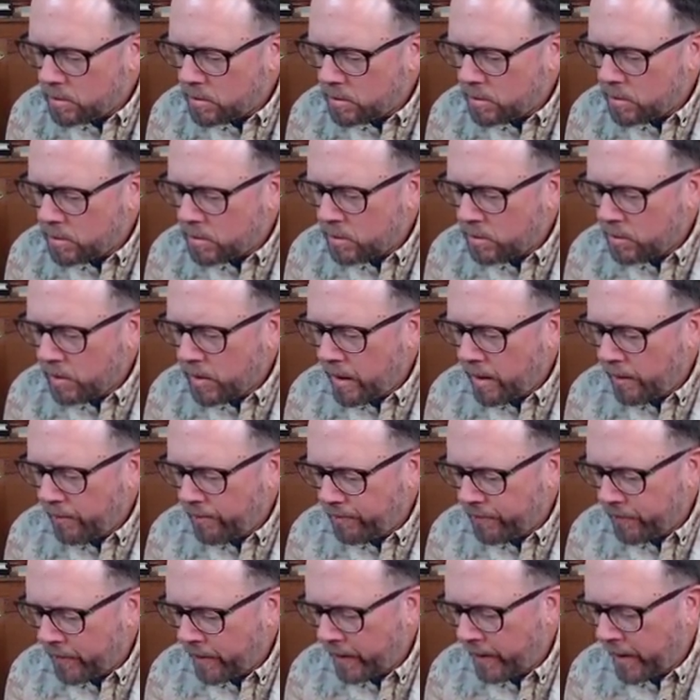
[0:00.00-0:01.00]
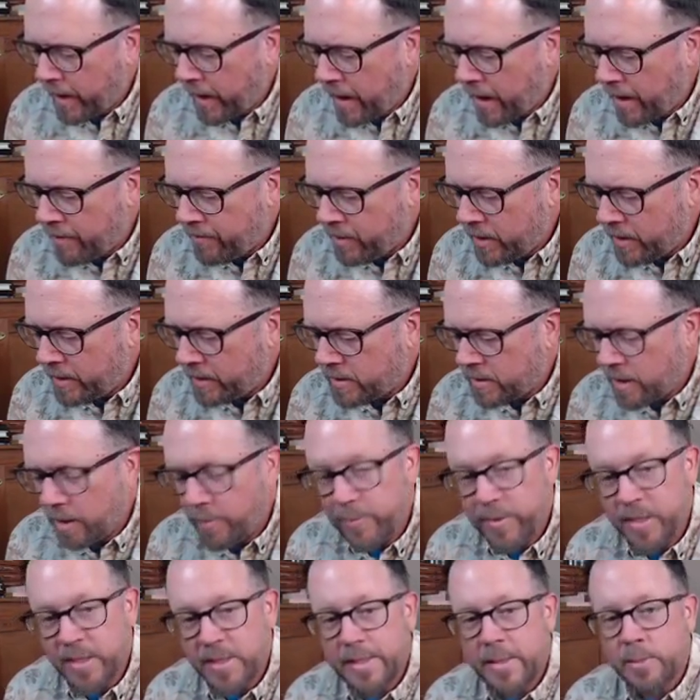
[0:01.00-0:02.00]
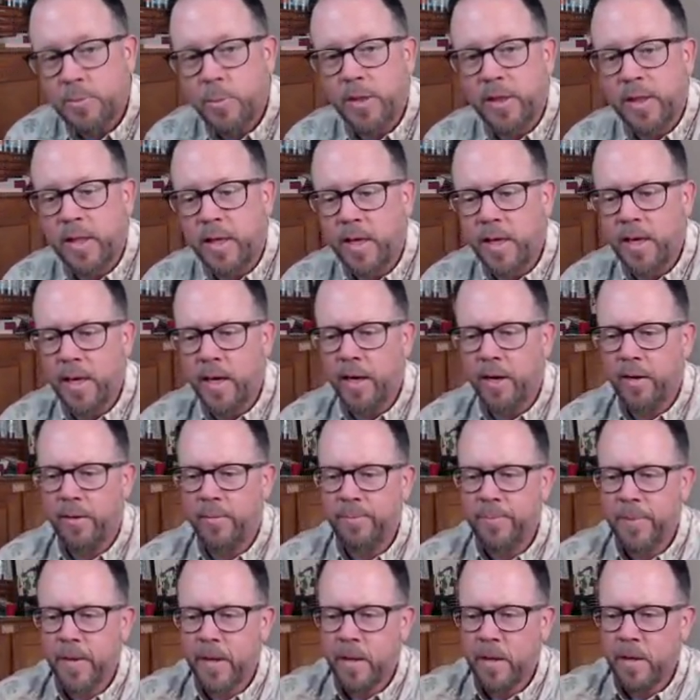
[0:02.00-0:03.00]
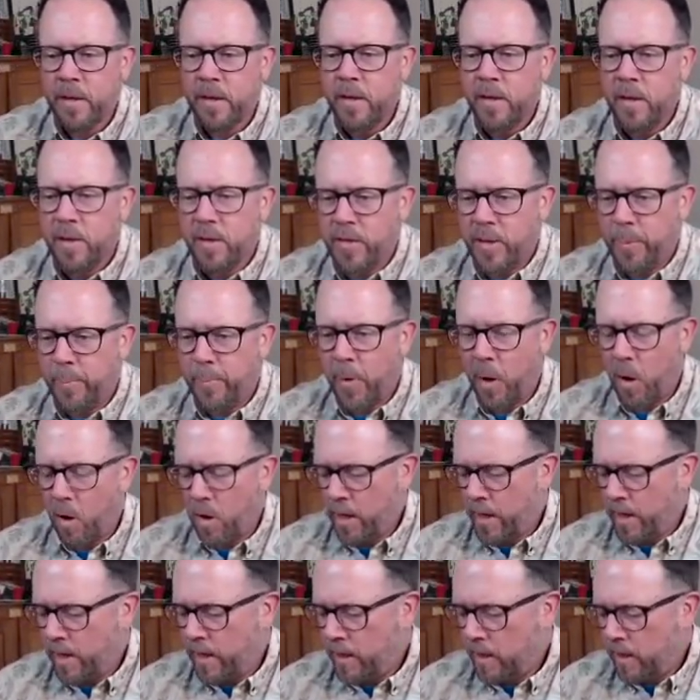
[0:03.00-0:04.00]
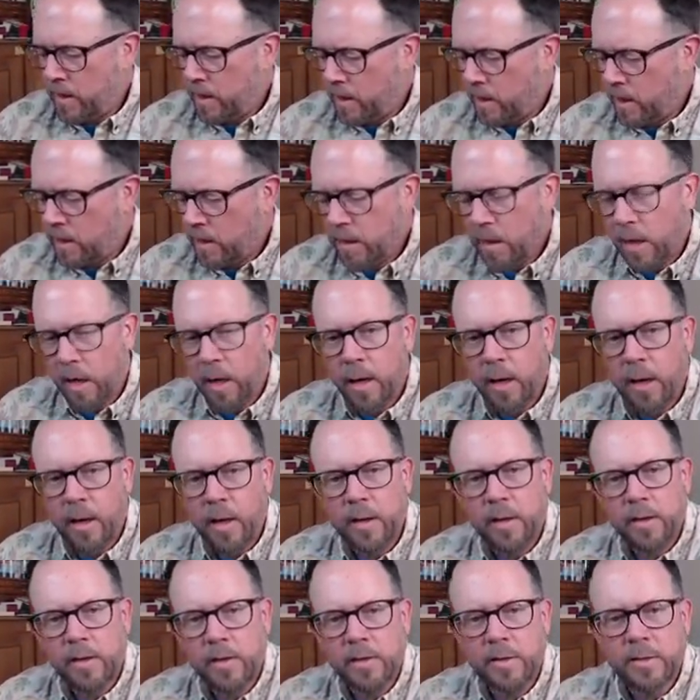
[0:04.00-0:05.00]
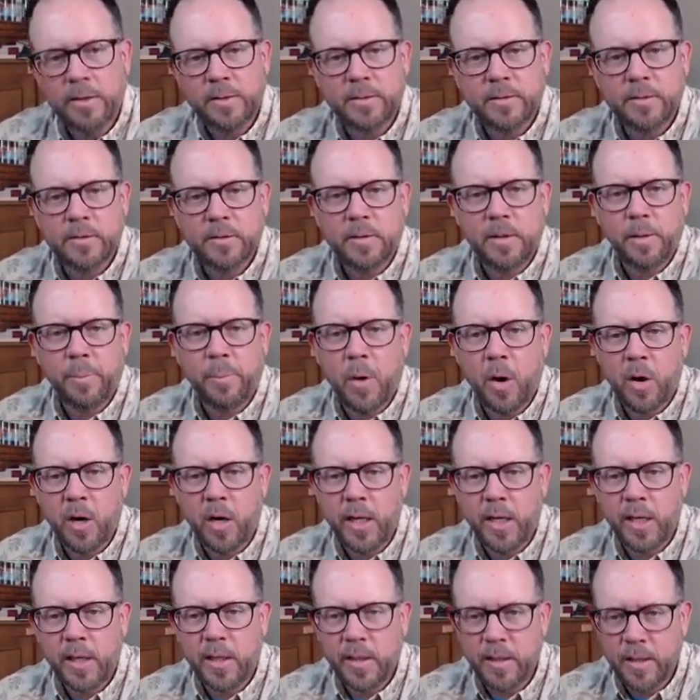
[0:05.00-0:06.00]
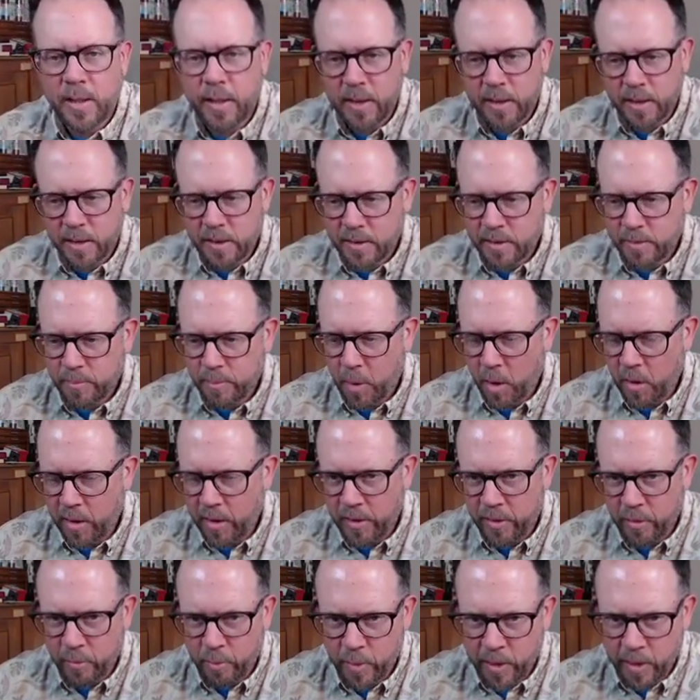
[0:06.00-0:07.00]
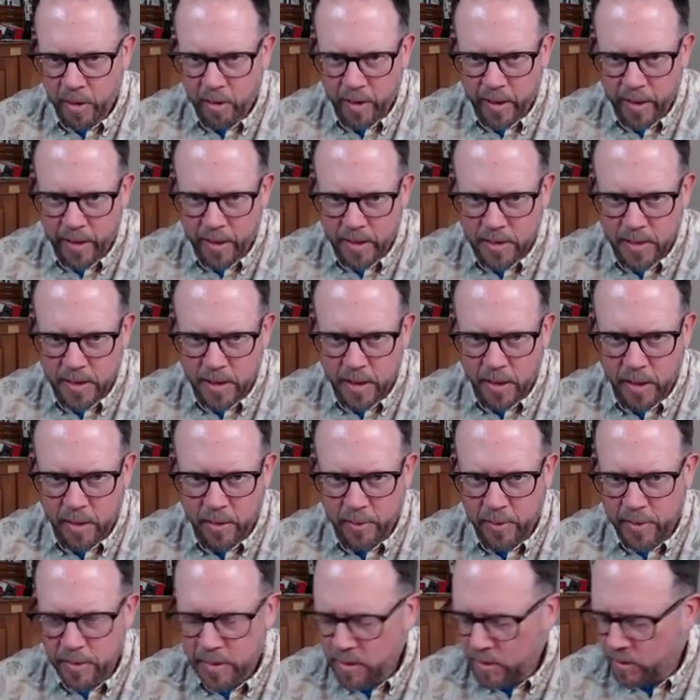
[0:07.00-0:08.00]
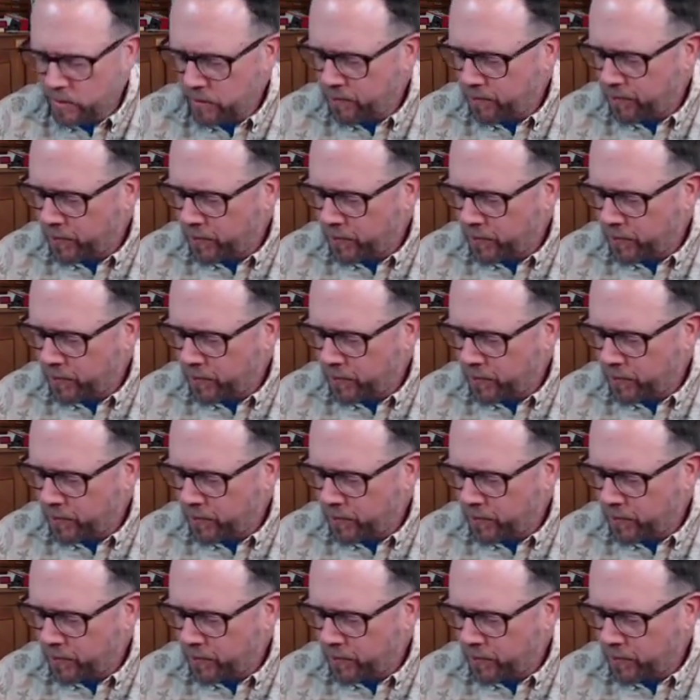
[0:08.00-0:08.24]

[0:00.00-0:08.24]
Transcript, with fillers: So yeah, like I haven't inked it up. This is what the, uh, the party, uh, the party in the party in the rear ink's gonna go into.